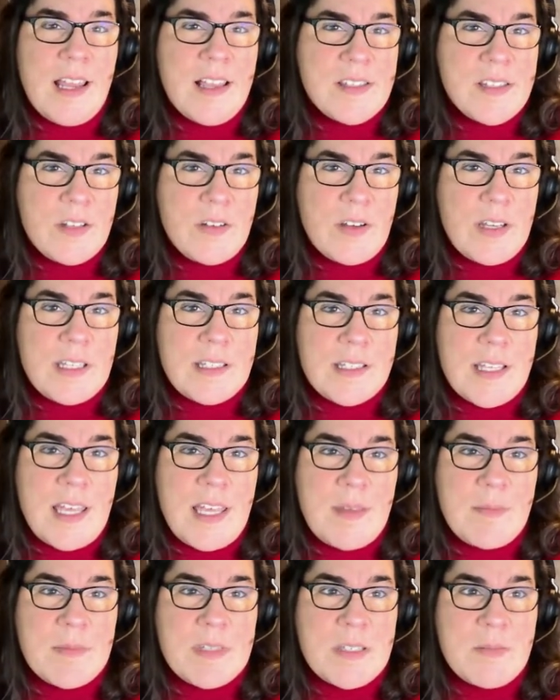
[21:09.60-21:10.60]
Now's a great
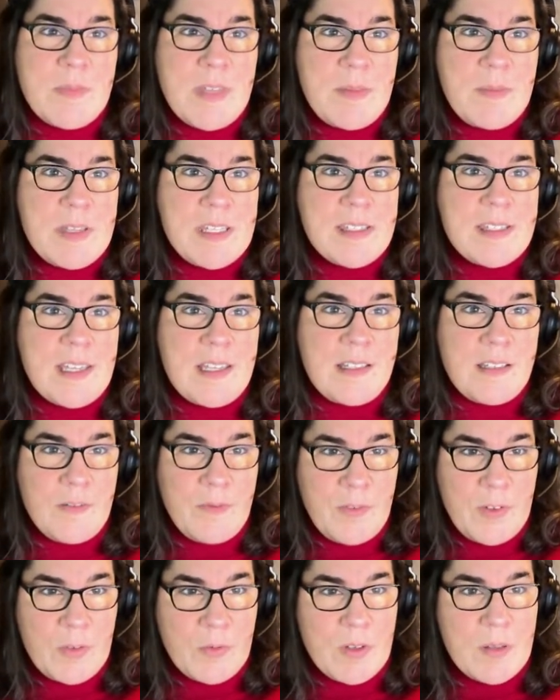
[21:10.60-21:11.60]
time to maybe send a
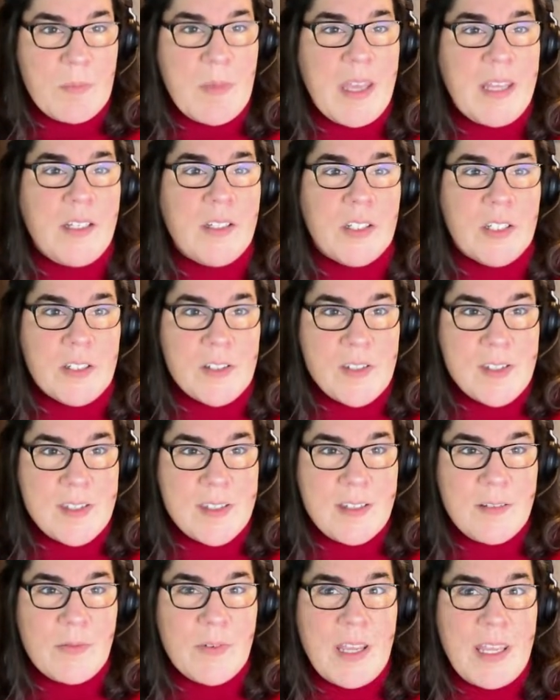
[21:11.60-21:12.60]
few
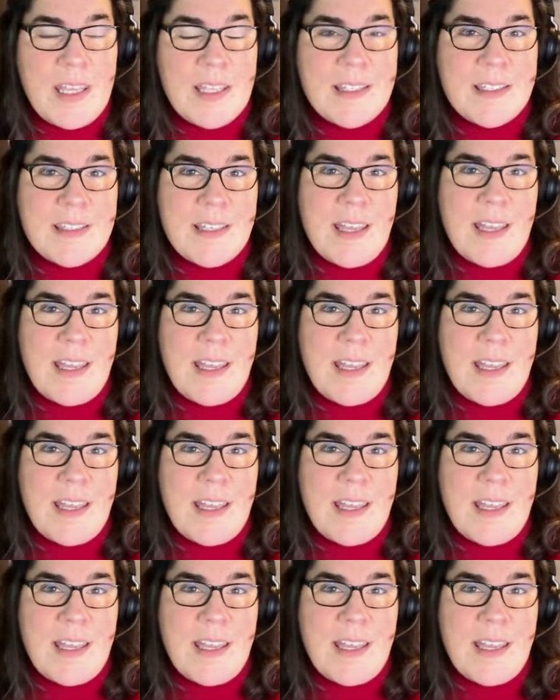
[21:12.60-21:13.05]
reminders, right?